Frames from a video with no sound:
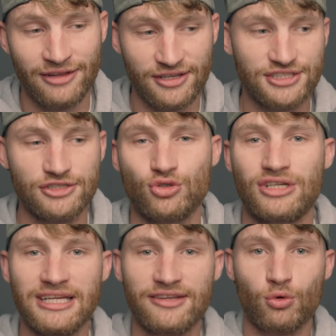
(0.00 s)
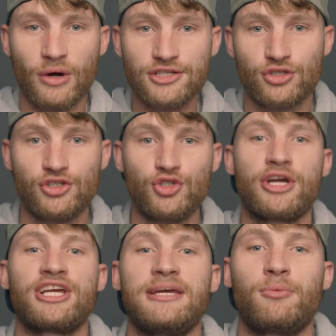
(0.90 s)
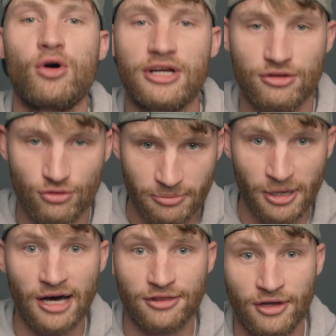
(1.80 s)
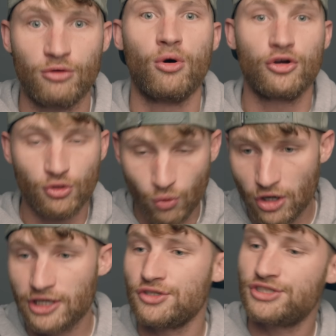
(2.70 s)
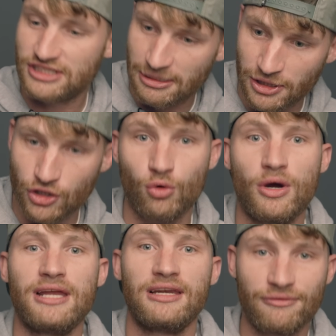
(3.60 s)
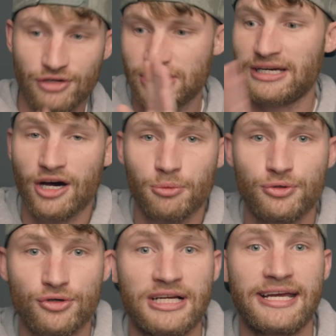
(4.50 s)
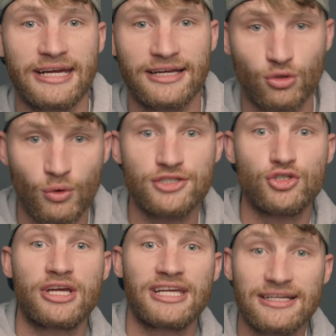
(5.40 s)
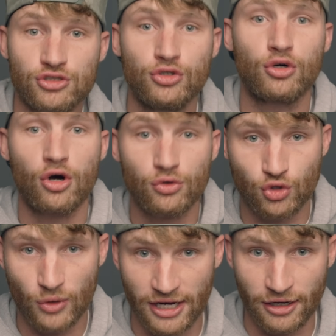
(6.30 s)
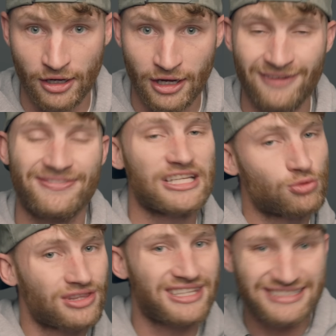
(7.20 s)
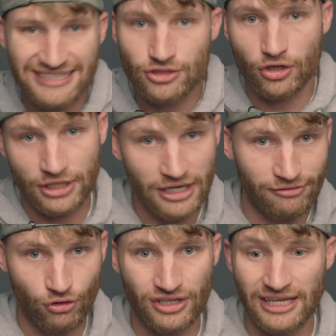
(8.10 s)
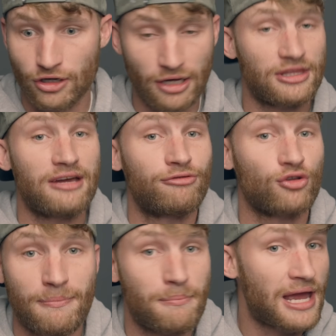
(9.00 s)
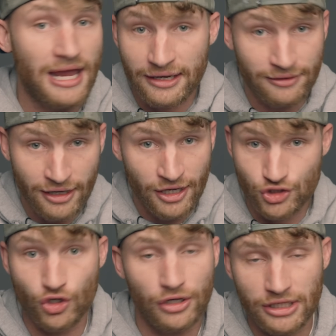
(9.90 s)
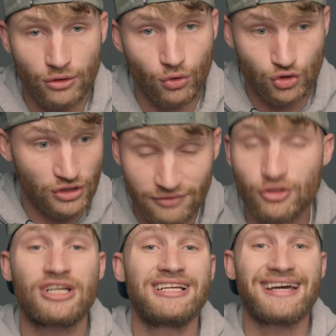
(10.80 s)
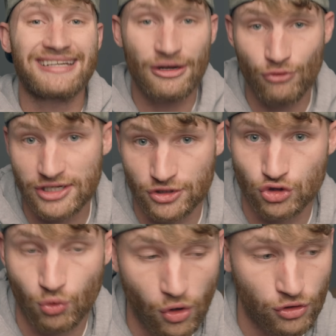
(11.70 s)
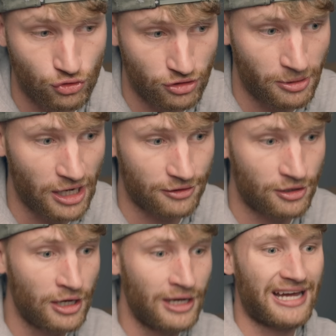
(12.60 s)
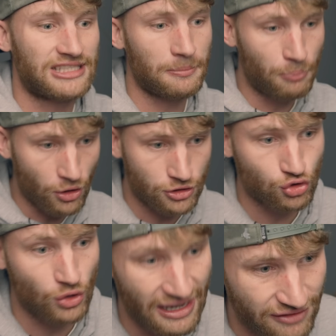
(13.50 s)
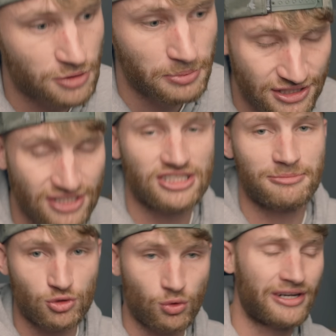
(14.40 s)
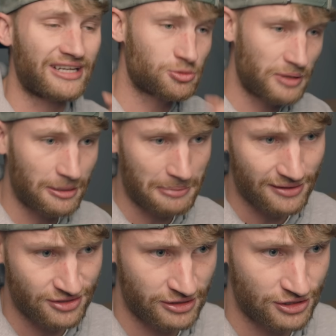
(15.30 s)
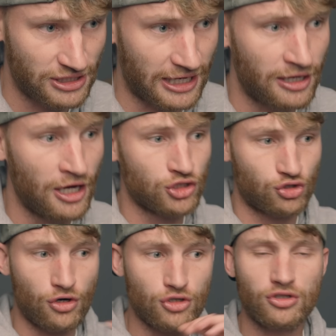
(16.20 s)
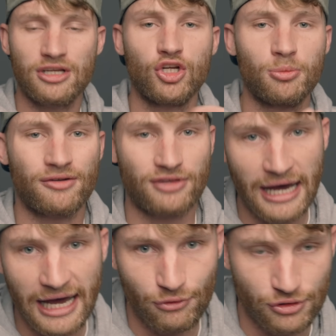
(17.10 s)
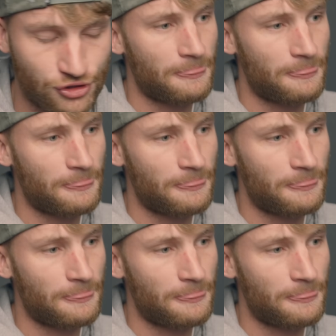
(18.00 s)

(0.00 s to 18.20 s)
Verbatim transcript: This is to clear the way so that you can keep walking through the path. The more you walk and you see something in your way, leverage can help you kick it out the way so you can get to your goals quicker. That's what these things are here for. They're not there for the main journey or to give you clear direction to walk through the path. It's important to have a split system as well. Now, speak about this in a sec. So those are the little bit of the high risk.